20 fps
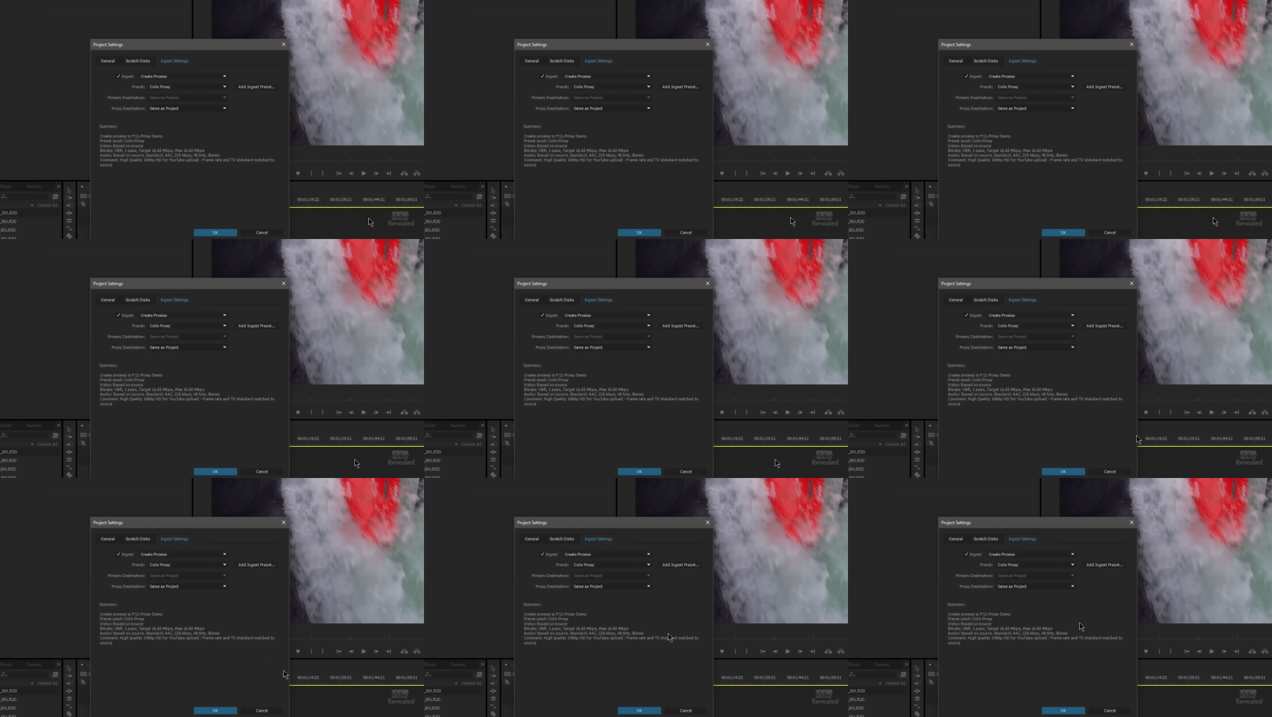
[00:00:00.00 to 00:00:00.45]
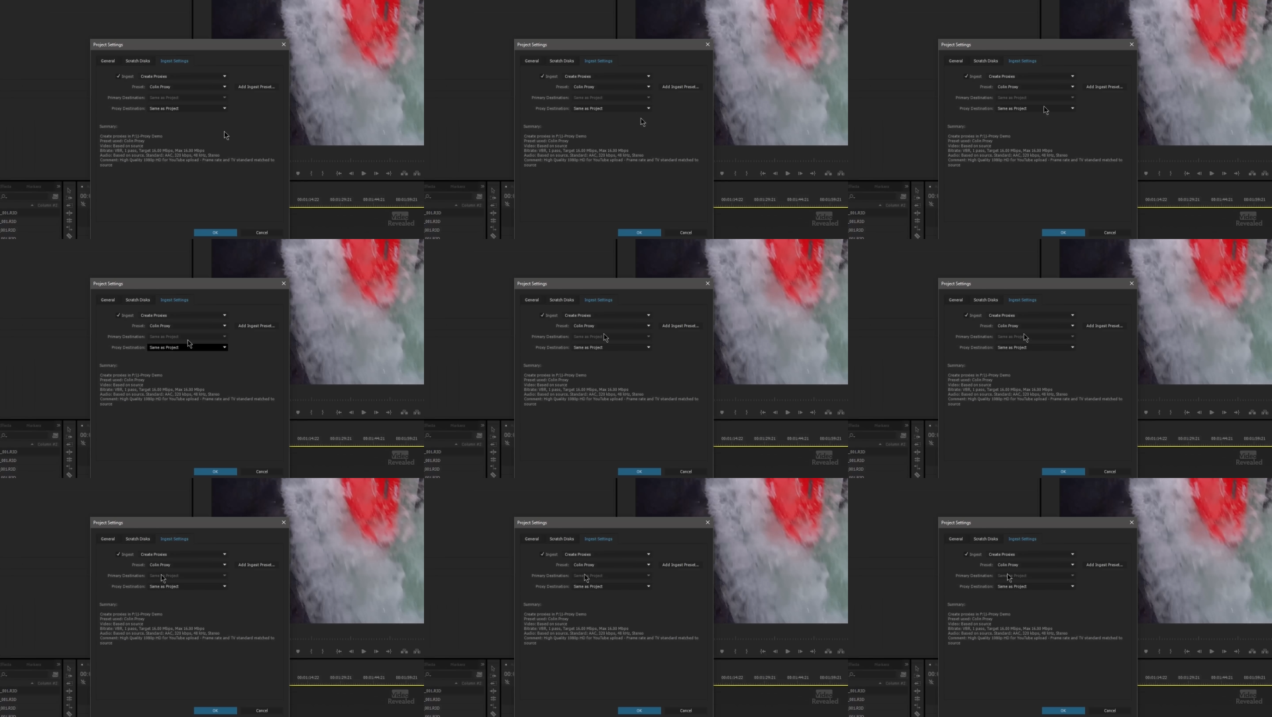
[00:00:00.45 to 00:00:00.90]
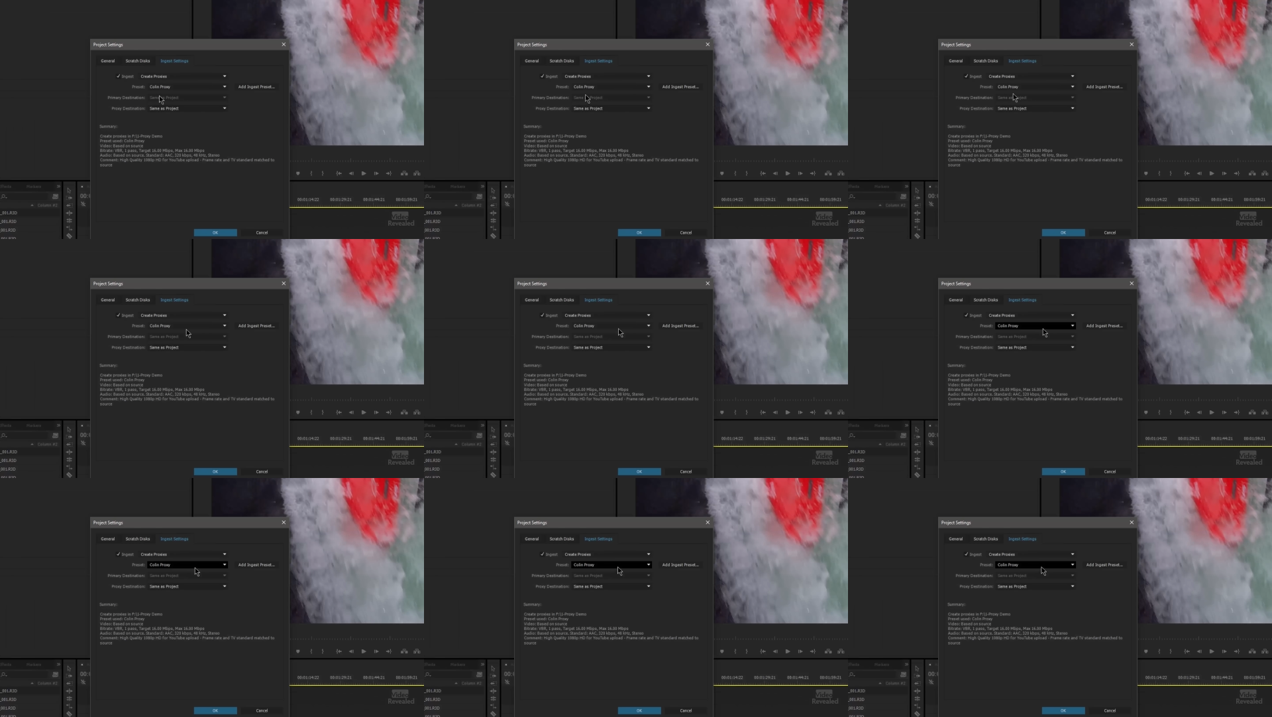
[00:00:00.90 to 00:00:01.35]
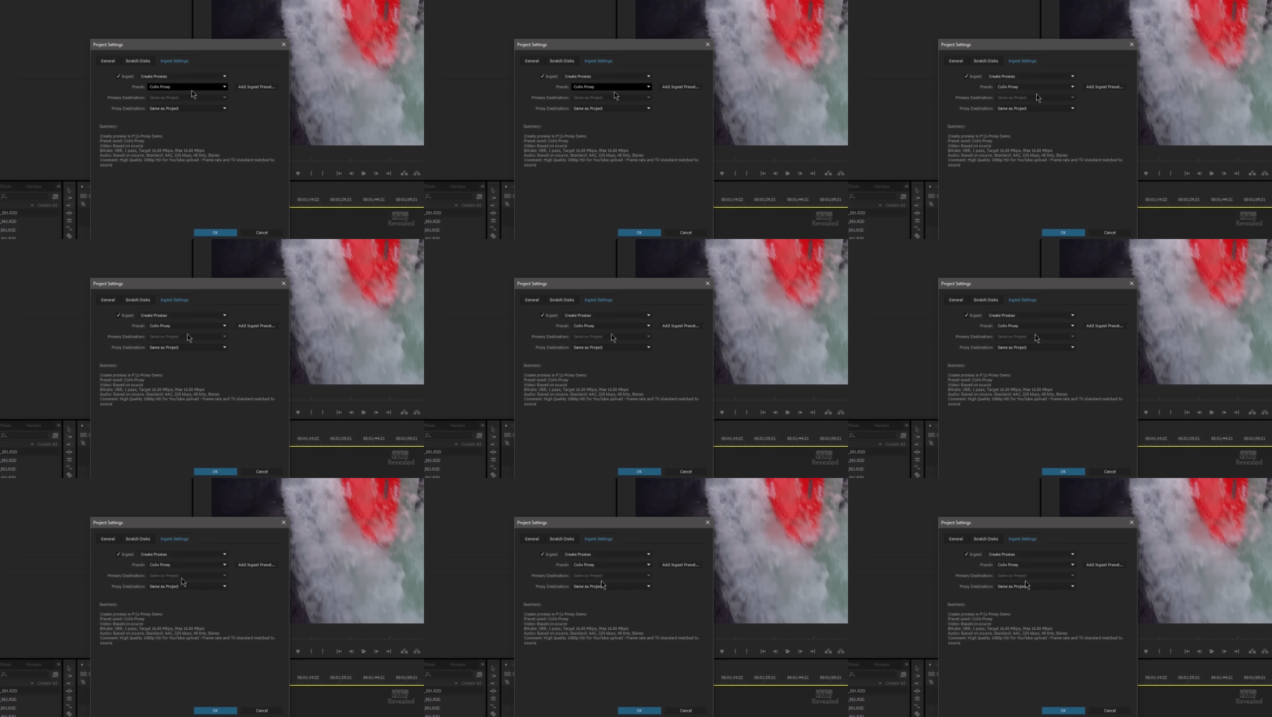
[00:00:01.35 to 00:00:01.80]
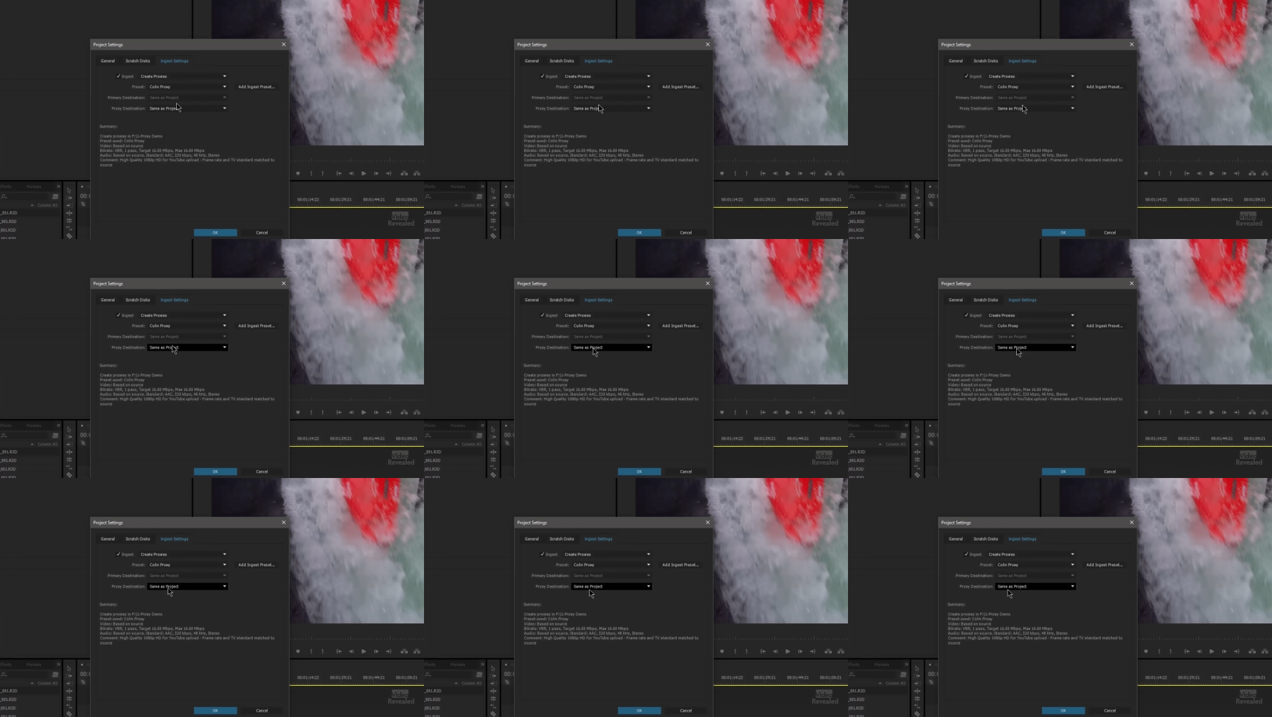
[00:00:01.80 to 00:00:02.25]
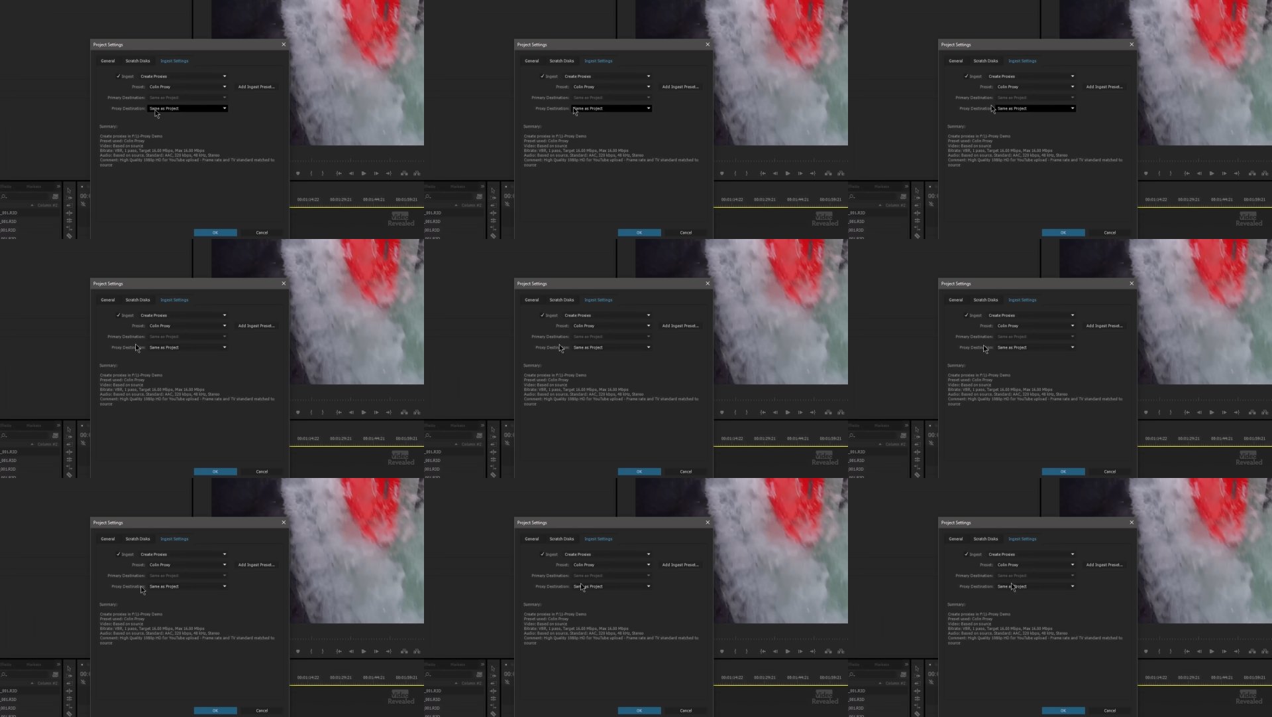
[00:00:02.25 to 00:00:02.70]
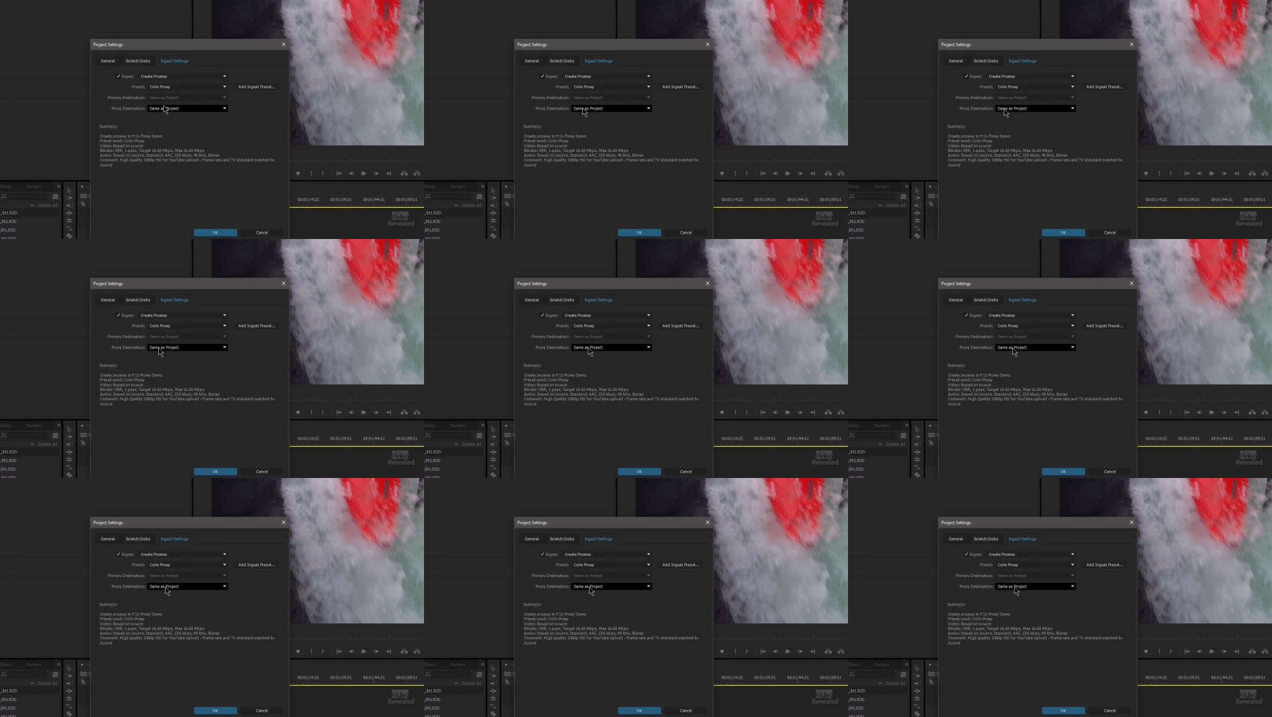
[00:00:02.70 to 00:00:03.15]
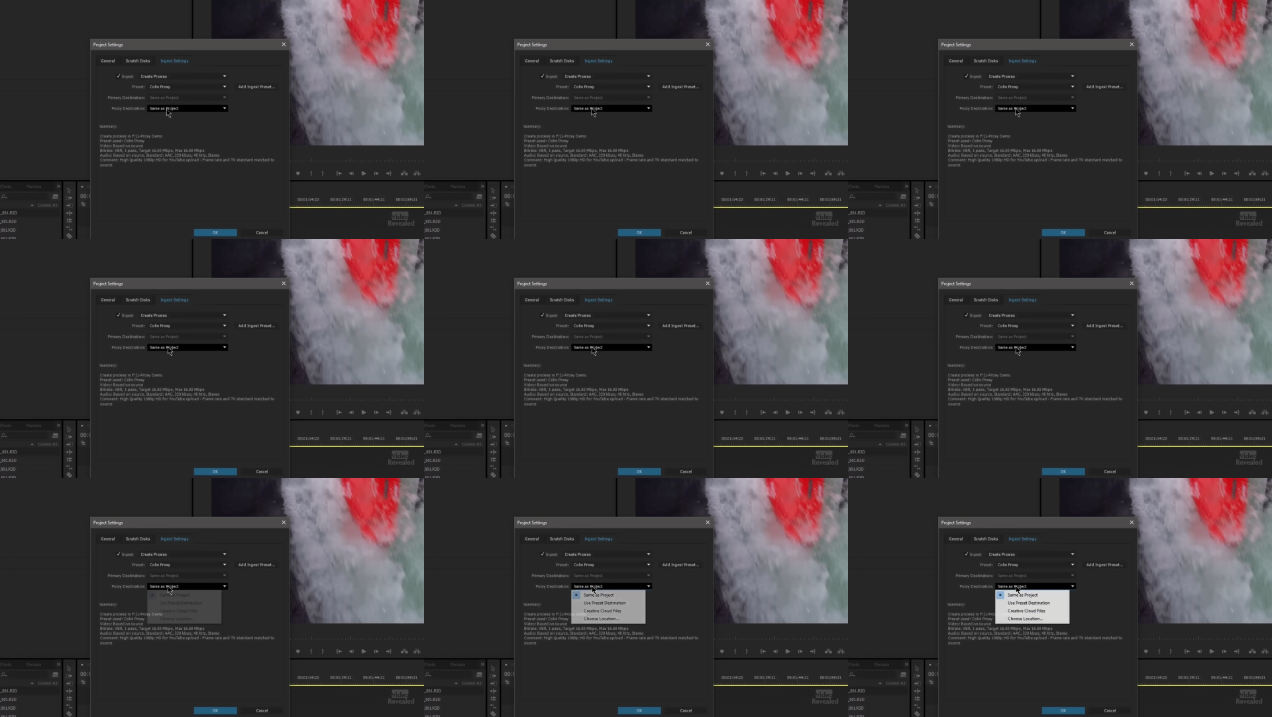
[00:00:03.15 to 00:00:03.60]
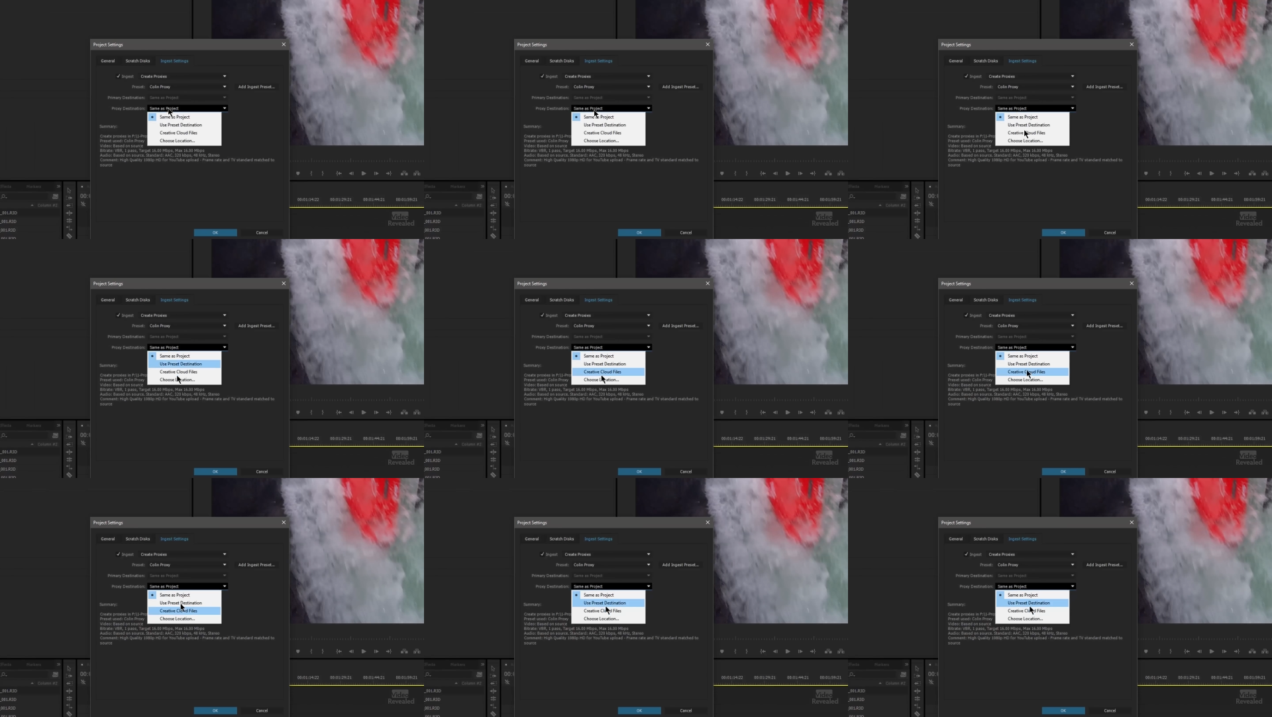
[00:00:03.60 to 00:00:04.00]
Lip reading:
[unreadable: no face in view]